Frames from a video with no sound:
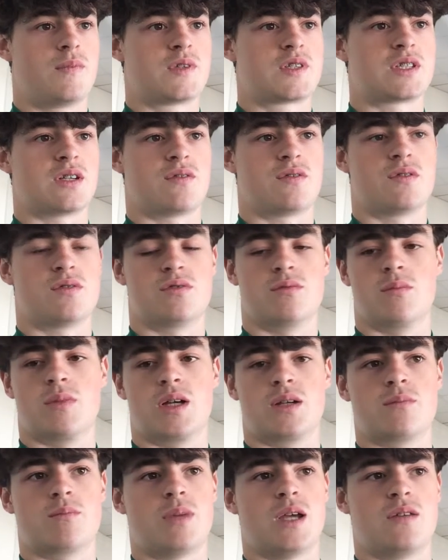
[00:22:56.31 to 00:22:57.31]
suffer from
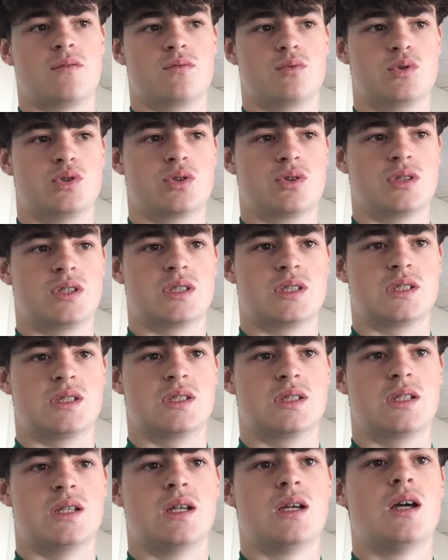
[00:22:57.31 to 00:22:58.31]
painful joints
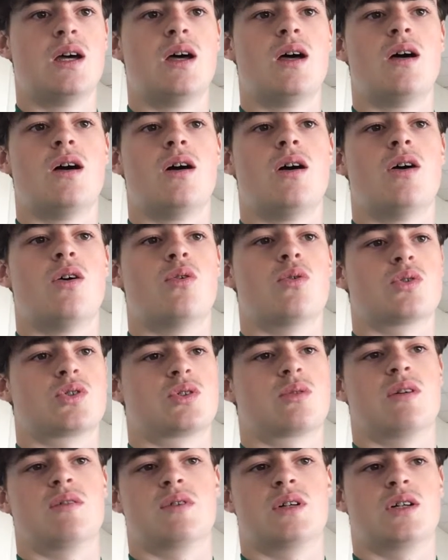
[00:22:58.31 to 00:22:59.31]
and
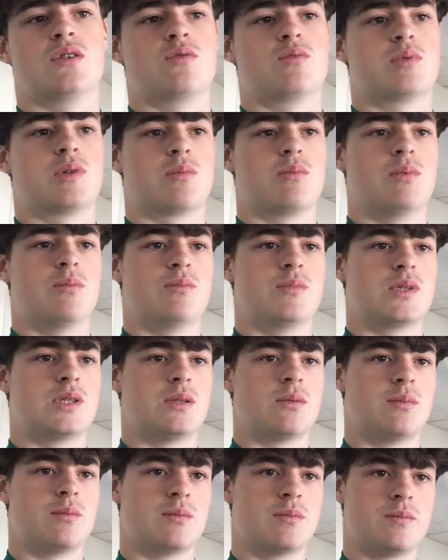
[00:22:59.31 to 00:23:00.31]
also other health problems.